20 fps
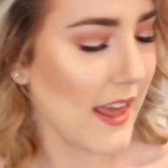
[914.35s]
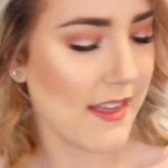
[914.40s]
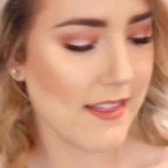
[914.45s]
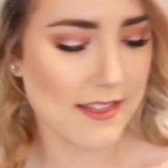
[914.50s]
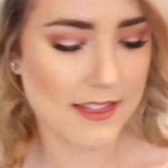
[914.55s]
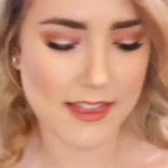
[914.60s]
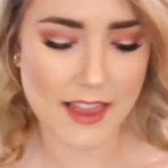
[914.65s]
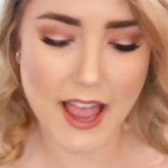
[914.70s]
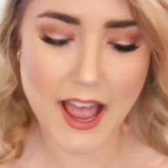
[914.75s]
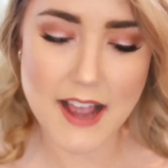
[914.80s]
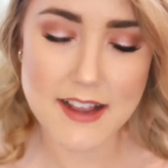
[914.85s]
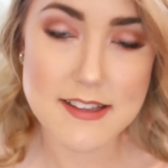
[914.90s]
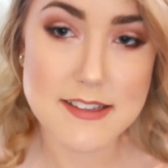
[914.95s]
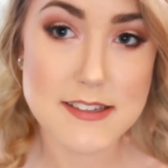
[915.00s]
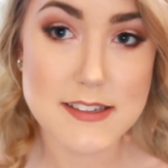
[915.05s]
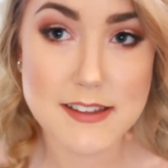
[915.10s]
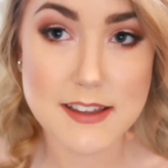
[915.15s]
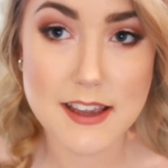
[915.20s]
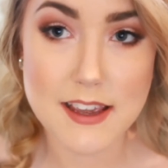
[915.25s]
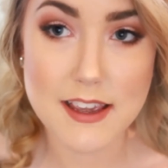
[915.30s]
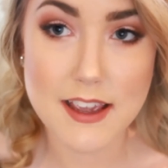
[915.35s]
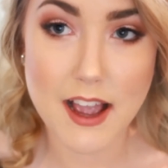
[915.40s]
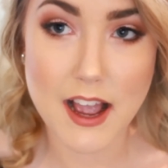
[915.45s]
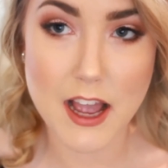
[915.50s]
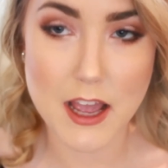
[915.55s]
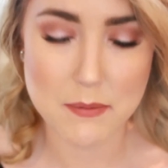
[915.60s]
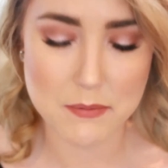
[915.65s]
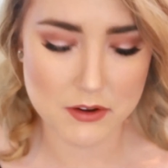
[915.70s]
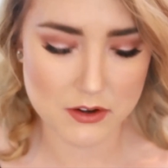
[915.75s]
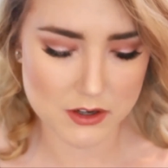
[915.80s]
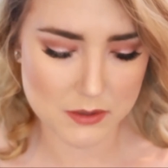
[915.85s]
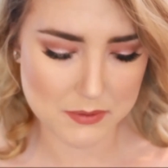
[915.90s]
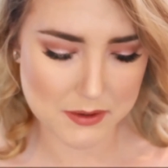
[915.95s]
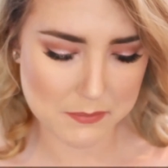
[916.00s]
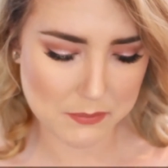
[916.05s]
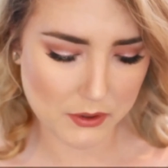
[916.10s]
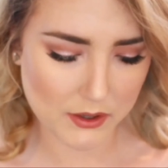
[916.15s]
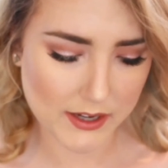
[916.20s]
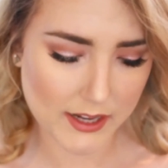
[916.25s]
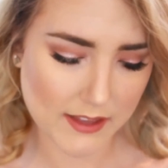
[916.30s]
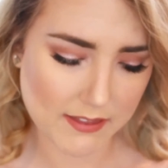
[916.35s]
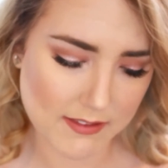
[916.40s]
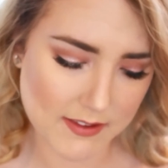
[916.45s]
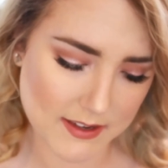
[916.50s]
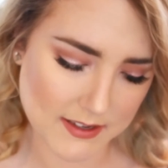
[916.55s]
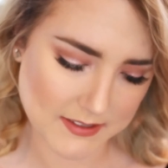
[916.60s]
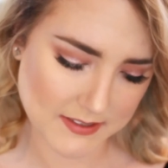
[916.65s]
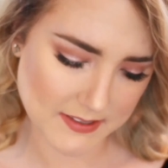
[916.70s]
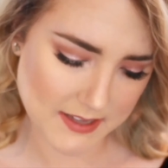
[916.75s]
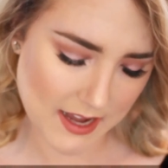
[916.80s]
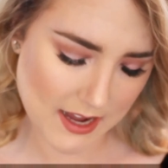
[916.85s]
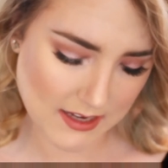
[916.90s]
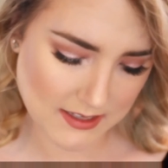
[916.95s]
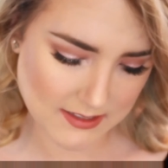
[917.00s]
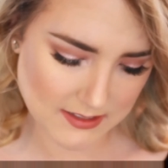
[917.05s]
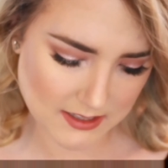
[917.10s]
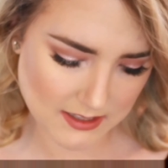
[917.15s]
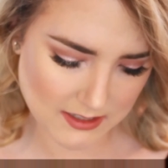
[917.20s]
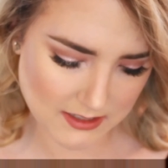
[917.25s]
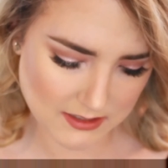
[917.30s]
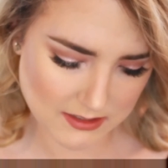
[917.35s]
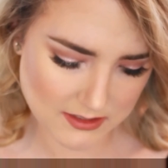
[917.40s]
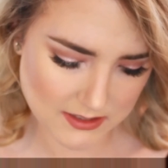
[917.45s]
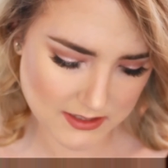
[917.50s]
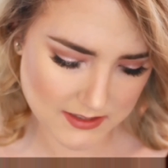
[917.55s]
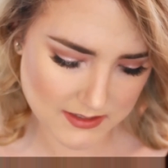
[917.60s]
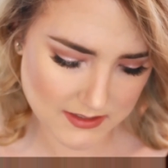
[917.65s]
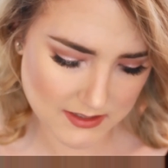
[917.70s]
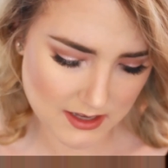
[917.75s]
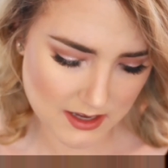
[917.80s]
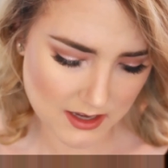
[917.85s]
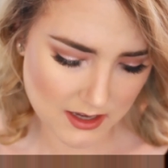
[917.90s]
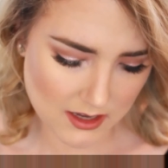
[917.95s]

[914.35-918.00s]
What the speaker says: And lastly, I'm going to be putting this Essence